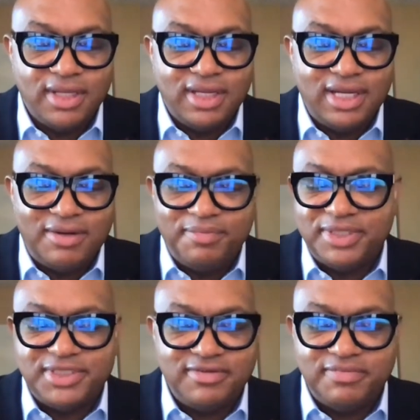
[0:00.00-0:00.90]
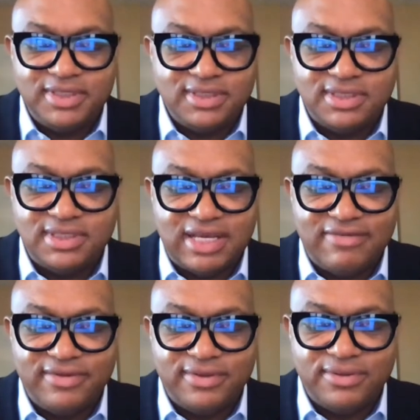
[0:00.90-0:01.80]
I must have been
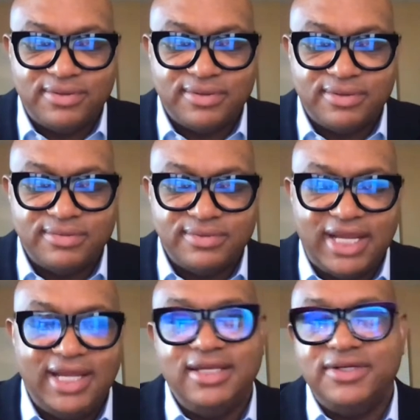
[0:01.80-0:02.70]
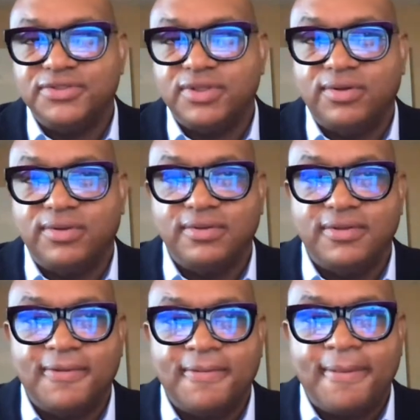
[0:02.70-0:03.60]
7 or 8 years old.
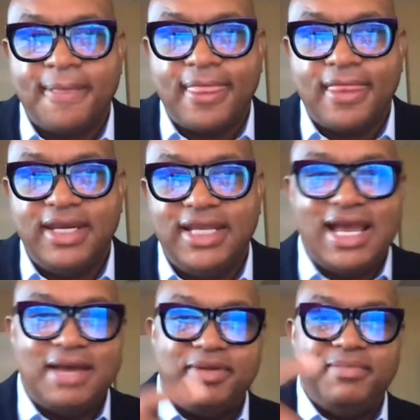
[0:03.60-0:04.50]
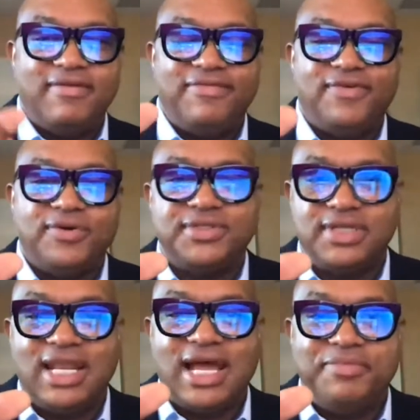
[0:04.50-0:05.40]
And he got me my first
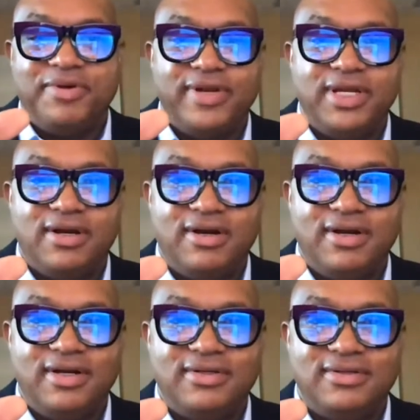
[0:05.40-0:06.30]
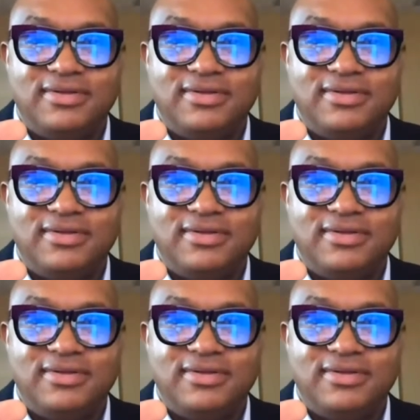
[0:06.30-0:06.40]
library card.